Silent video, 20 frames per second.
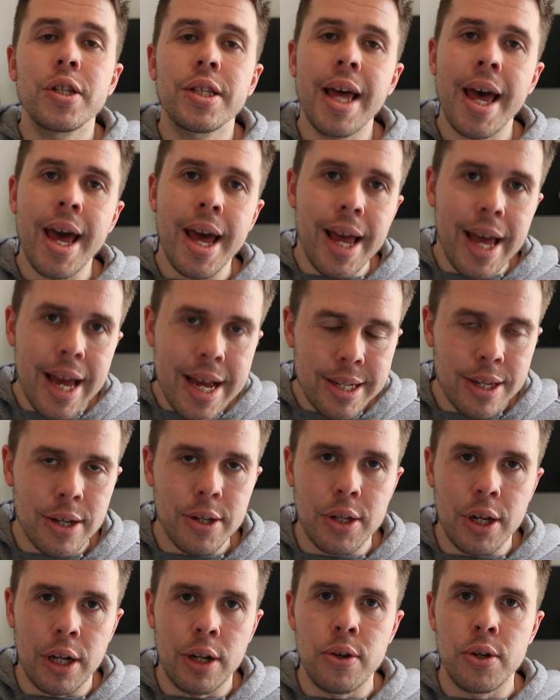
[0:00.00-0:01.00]
there is a
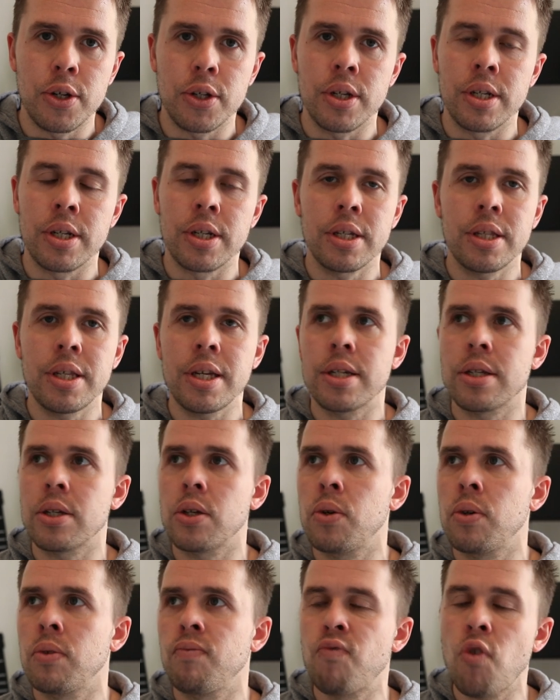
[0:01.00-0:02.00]
solution to this
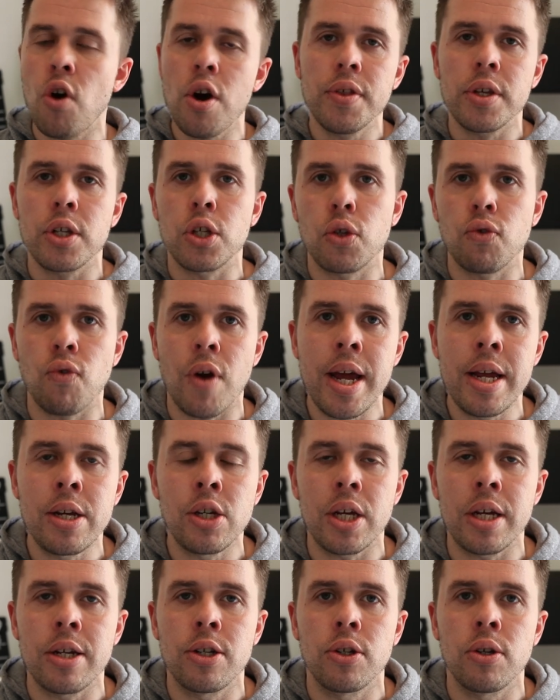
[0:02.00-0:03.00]
rather strange
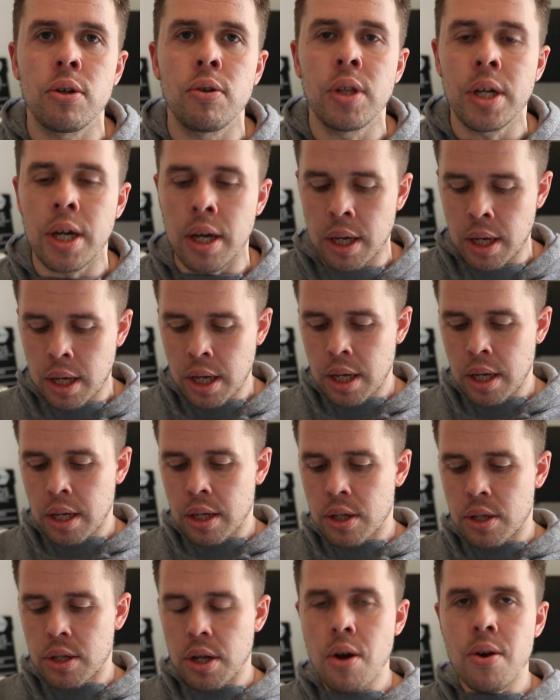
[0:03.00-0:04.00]
issue that
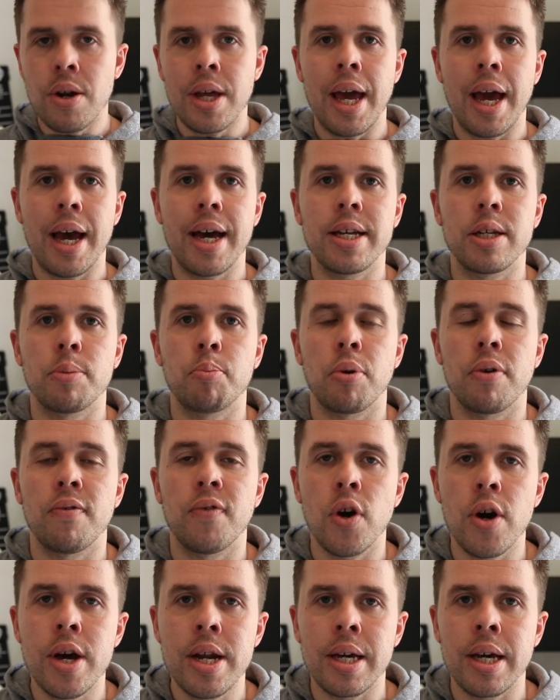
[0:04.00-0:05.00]
Sony has
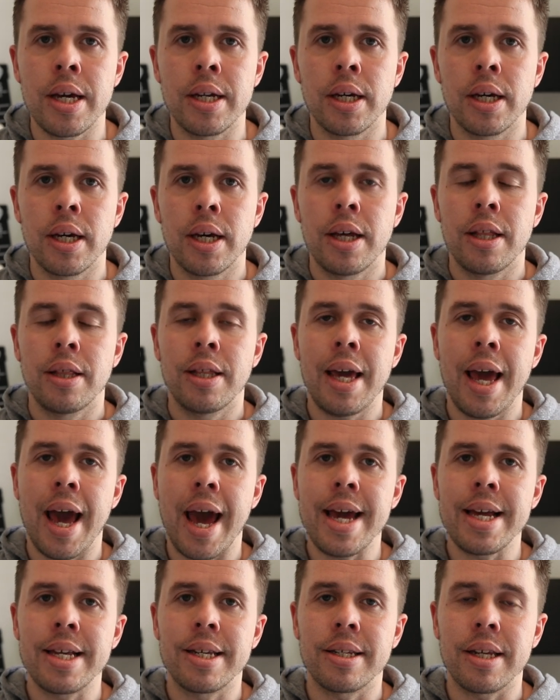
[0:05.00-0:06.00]
provided the
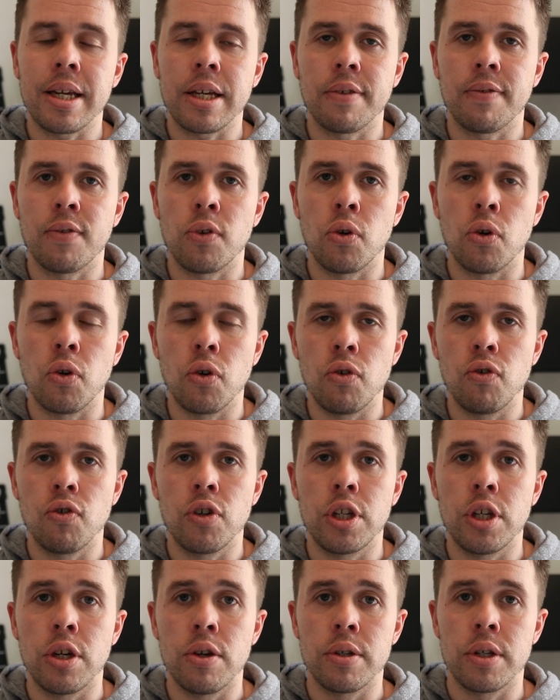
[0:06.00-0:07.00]

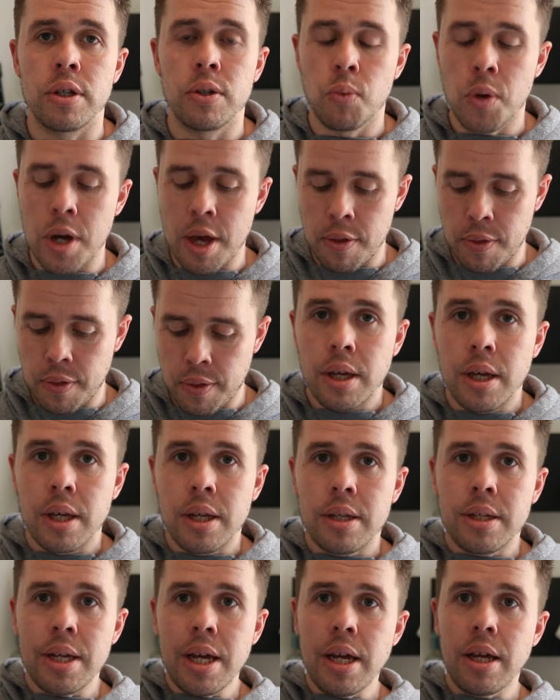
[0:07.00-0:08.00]
a6400 users with.
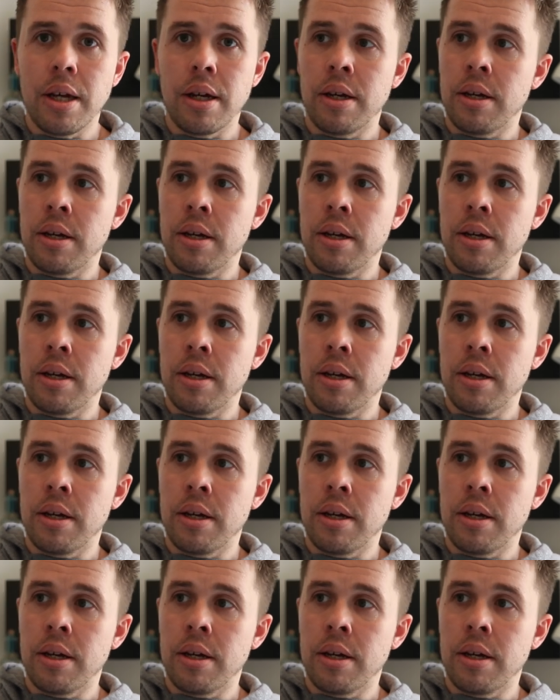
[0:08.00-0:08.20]
See,